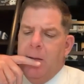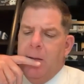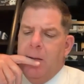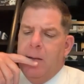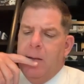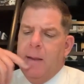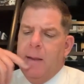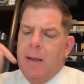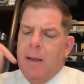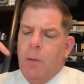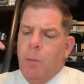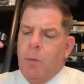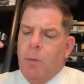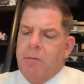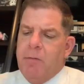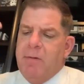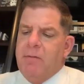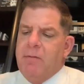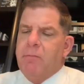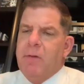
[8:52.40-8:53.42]
When
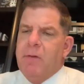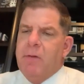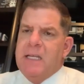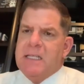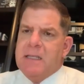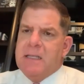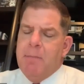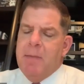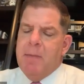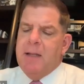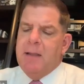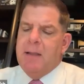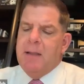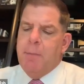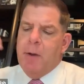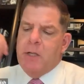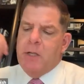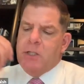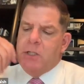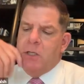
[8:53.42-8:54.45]
we resubmitted the
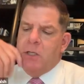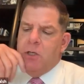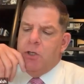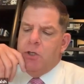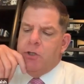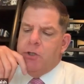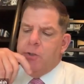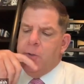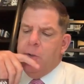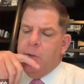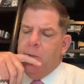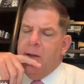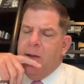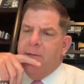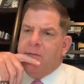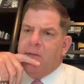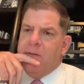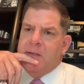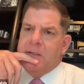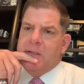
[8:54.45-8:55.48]
budget in June
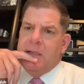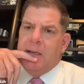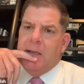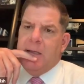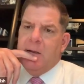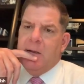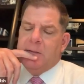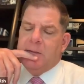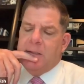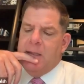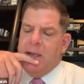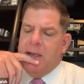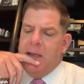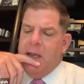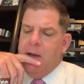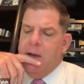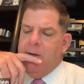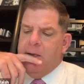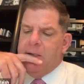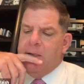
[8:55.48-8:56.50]
after the city council had the
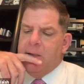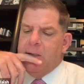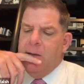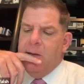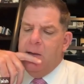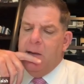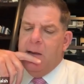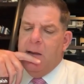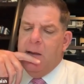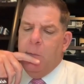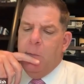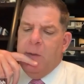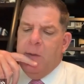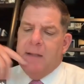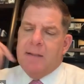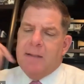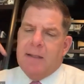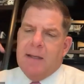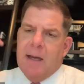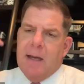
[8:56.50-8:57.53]
hearings, we had
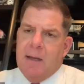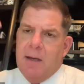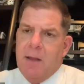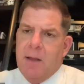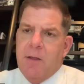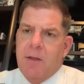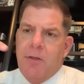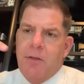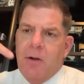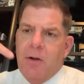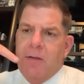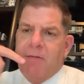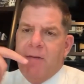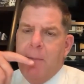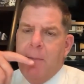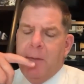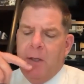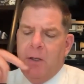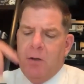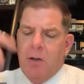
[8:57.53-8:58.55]
to cut another $35
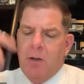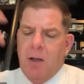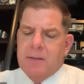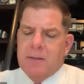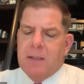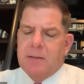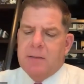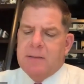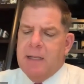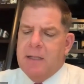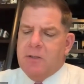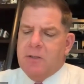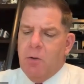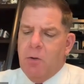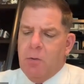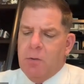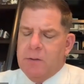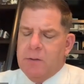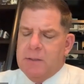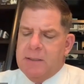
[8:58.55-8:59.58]
million out. So that
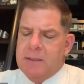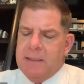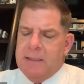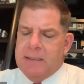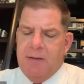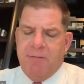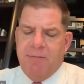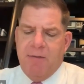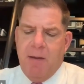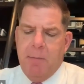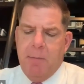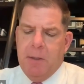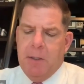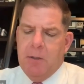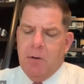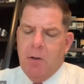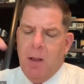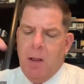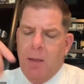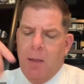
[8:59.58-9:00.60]
totals a $65 million
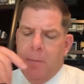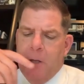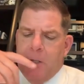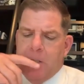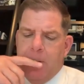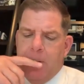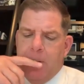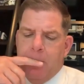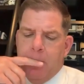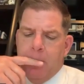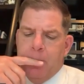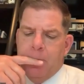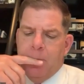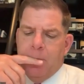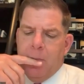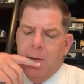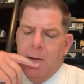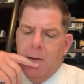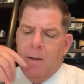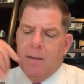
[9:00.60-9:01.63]
budget.
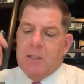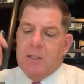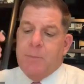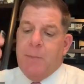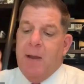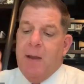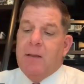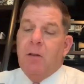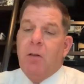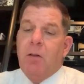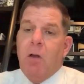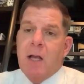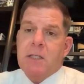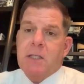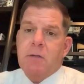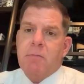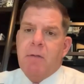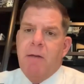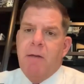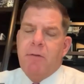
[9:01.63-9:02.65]
Despite the loss
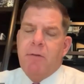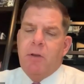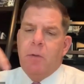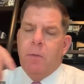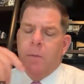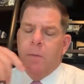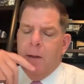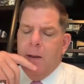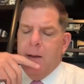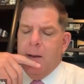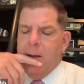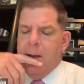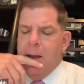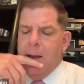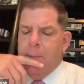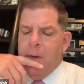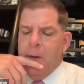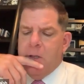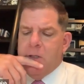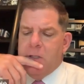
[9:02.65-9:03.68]
in revenue, our
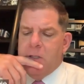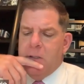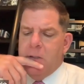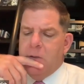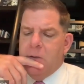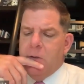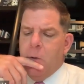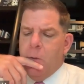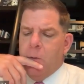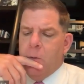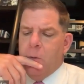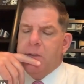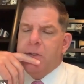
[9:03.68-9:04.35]
budget total is